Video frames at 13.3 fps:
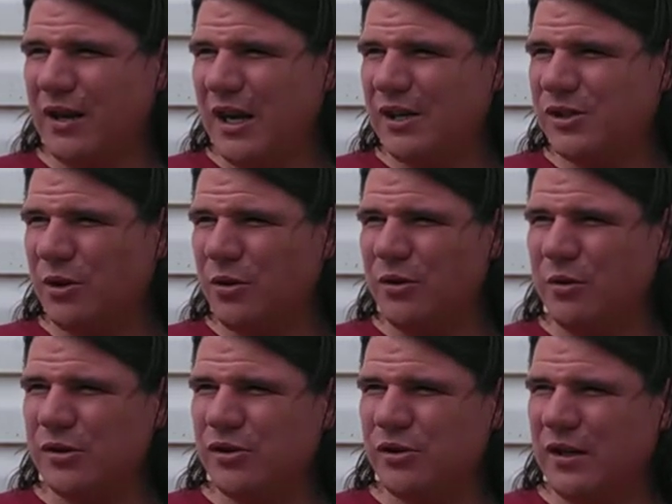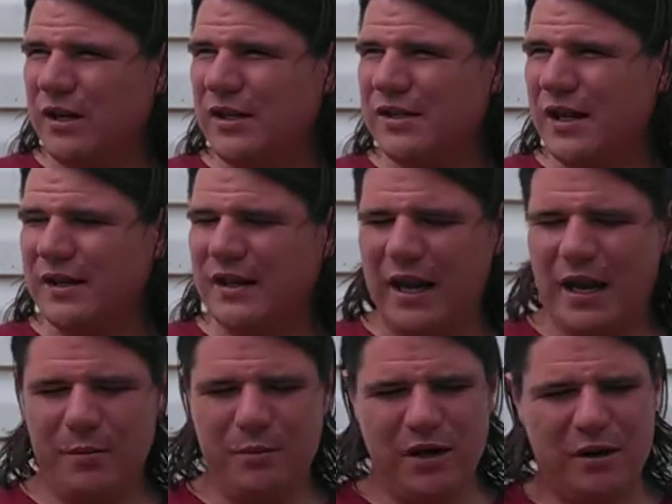And so there was treaties like the
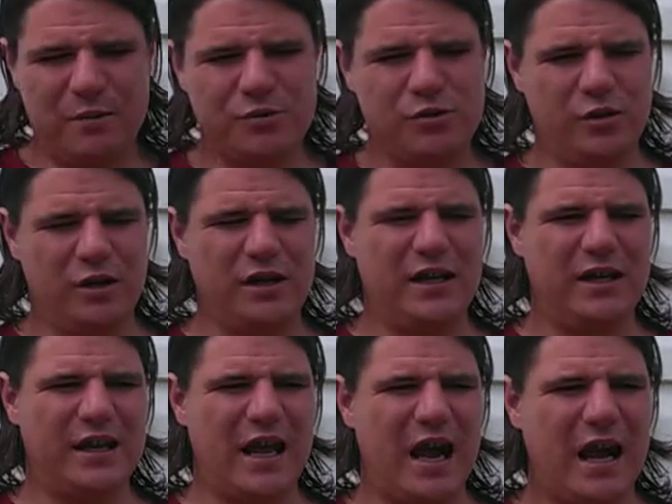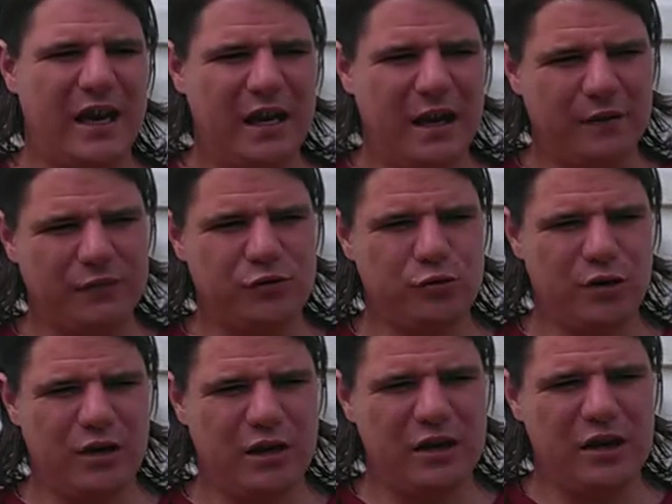ABM Treaty and the INF
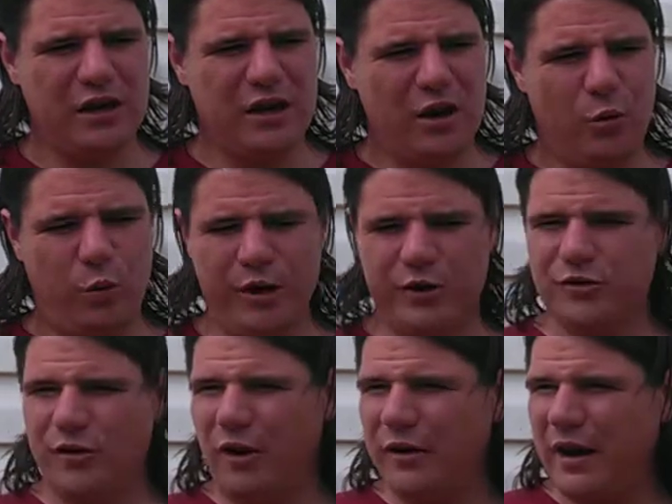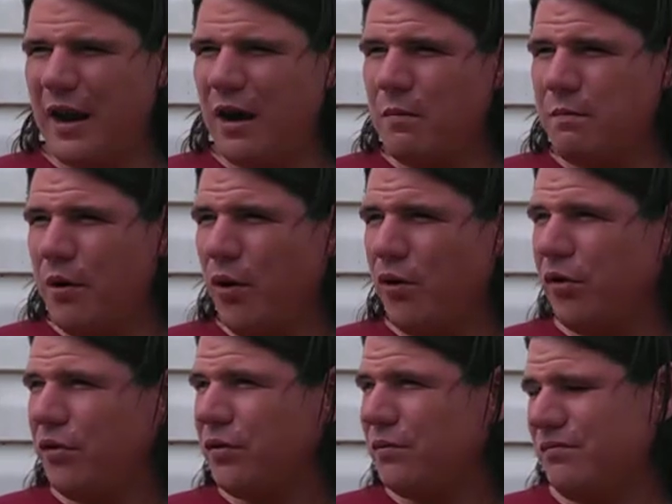Treaty, which are now both
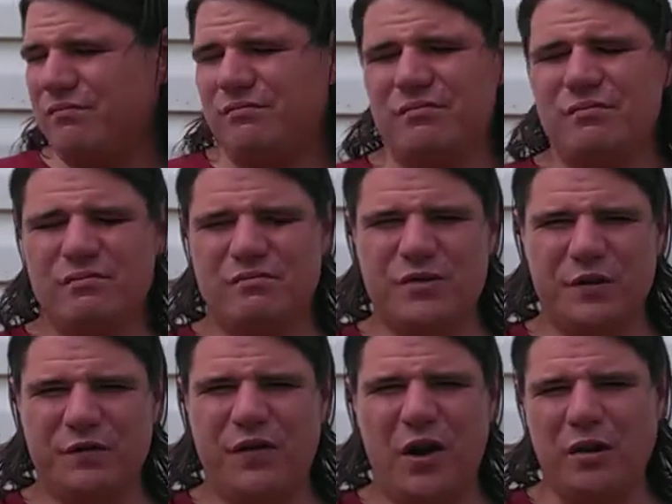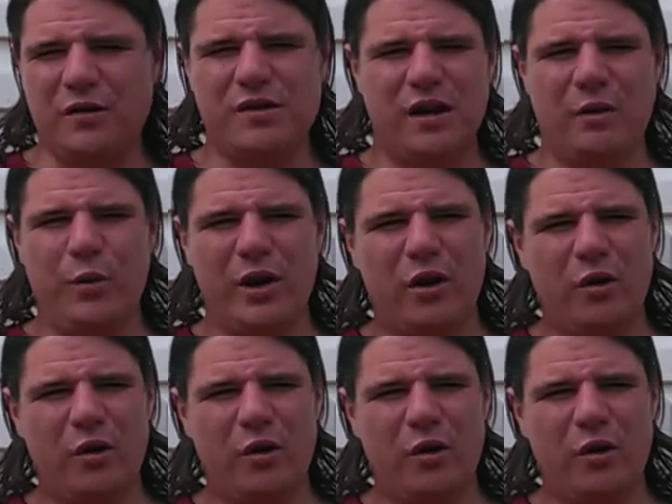defunct, and